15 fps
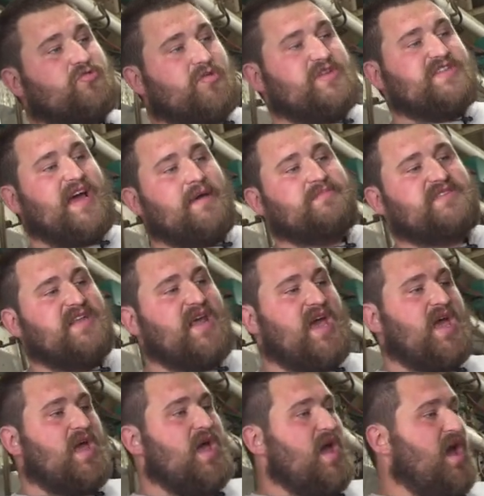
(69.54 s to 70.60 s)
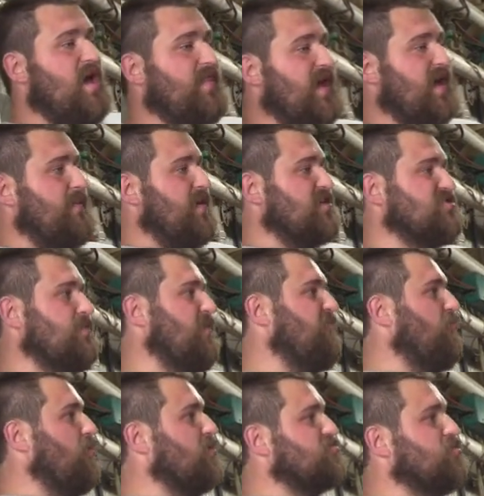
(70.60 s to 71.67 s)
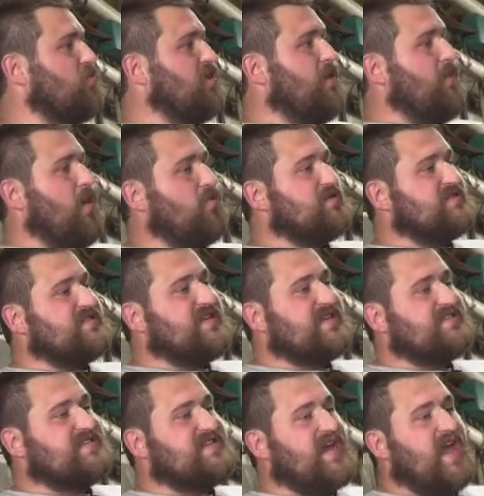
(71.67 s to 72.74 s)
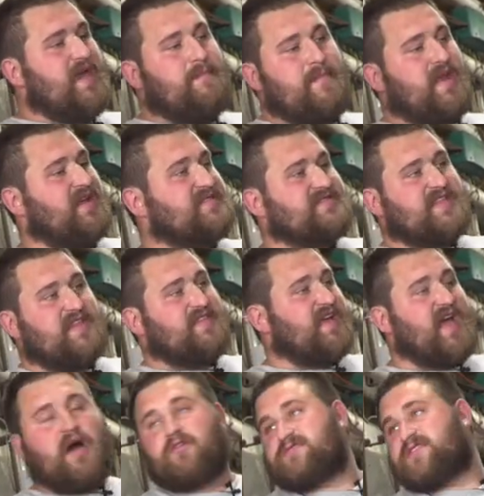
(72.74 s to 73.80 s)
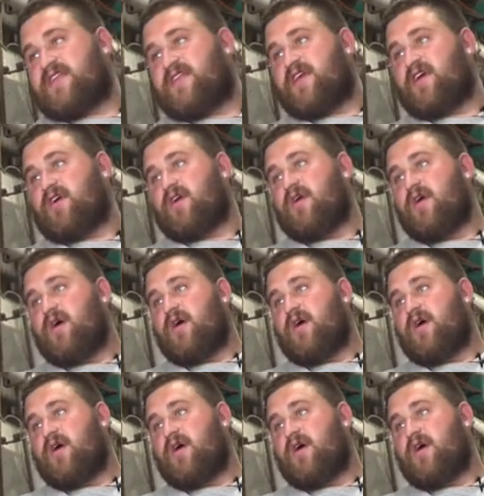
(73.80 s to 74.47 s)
three times a day. Okay. And like I mentioned before, it's only about six to eight minutes that the cow's in here